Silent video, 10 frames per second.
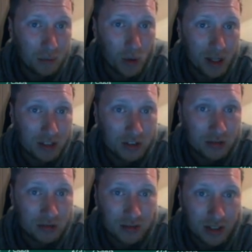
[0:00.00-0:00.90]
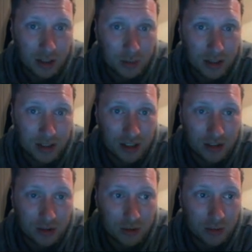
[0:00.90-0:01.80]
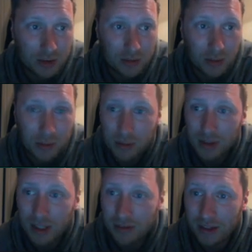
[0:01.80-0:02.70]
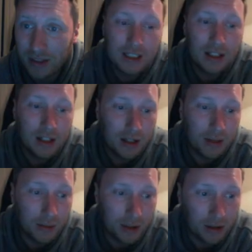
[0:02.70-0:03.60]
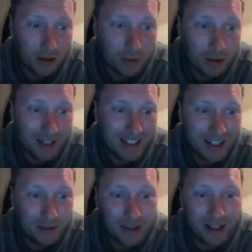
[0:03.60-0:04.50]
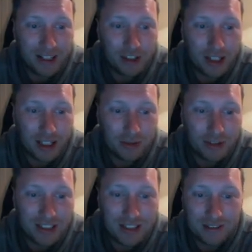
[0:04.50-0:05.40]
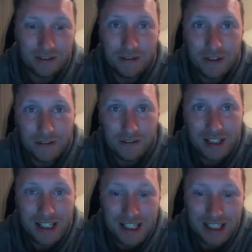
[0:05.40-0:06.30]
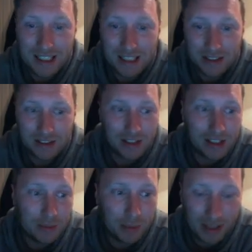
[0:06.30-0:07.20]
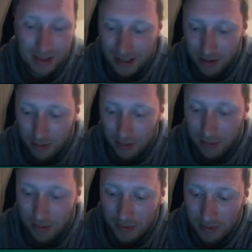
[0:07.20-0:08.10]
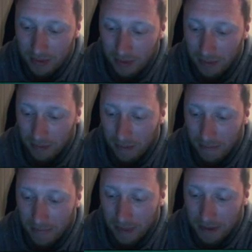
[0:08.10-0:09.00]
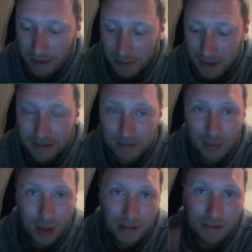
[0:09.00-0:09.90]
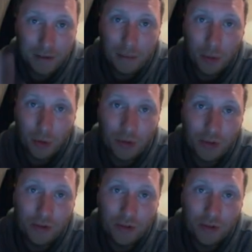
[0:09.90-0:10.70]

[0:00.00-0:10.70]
wage expectation as well, but he won't be able to have that. We're going to go now and check out season 15. So these players now have been playing football